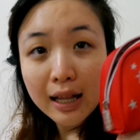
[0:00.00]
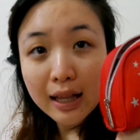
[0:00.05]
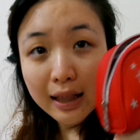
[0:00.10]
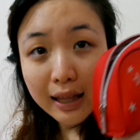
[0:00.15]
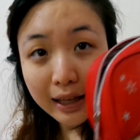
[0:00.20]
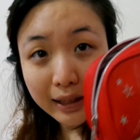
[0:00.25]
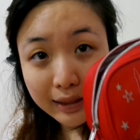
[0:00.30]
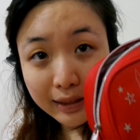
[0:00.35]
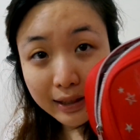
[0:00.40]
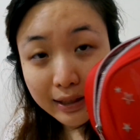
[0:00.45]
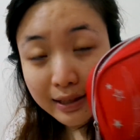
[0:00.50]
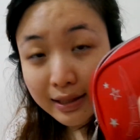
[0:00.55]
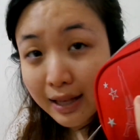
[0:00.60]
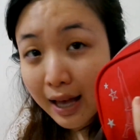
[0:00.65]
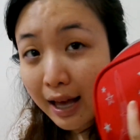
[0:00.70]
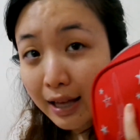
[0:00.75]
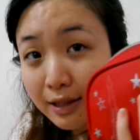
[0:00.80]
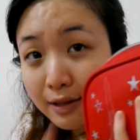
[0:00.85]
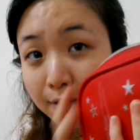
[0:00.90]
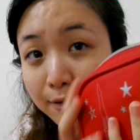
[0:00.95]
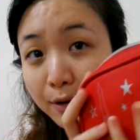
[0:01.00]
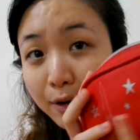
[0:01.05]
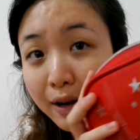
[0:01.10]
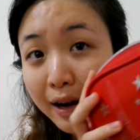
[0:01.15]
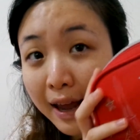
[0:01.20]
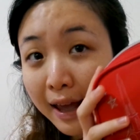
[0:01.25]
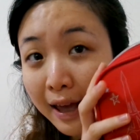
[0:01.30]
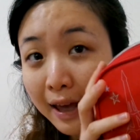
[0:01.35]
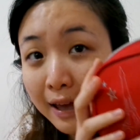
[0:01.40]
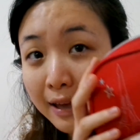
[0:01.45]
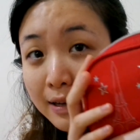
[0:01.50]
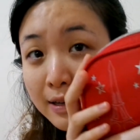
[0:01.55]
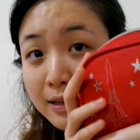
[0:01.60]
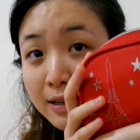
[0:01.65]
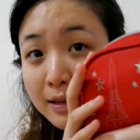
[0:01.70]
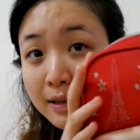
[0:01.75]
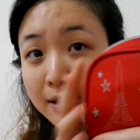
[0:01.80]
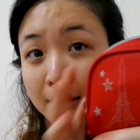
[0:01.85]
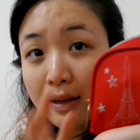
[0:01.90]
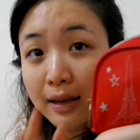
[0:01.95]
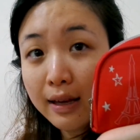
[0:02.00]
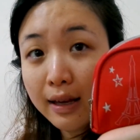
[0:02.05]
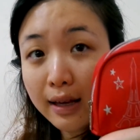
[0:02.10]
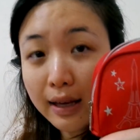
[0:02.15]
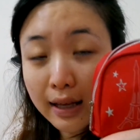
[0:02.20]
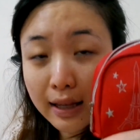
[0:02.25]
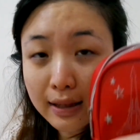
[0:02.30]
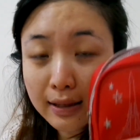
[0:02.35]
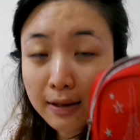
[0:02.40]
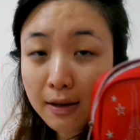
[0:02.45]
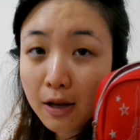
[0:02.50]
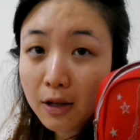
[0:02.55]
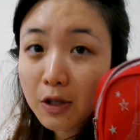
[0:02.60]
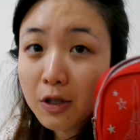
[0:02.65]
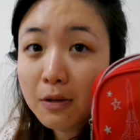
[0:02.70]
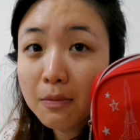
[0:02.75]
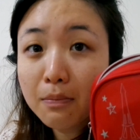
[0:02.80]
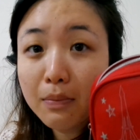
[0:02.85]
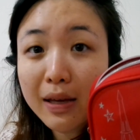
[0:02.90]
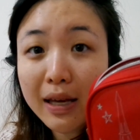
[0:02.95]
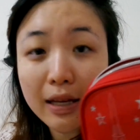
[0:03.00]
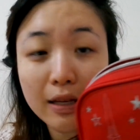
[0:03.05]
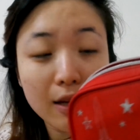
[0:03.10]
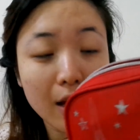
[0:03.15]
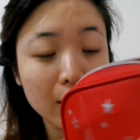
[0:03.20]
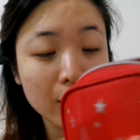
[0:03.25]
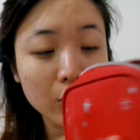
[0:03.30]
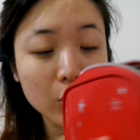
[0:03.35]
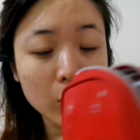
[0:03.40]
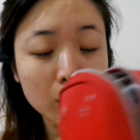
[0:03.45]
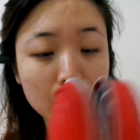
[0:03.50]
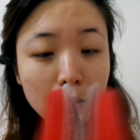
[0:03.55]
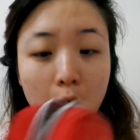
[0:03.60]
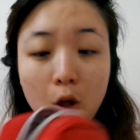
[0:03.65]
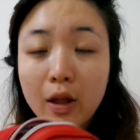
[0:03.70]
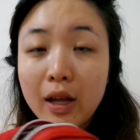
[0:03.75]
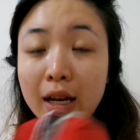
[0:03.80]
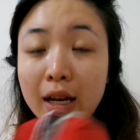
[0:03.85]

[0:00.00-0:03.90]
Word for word: like the size of your hand. It's not too big, not too small,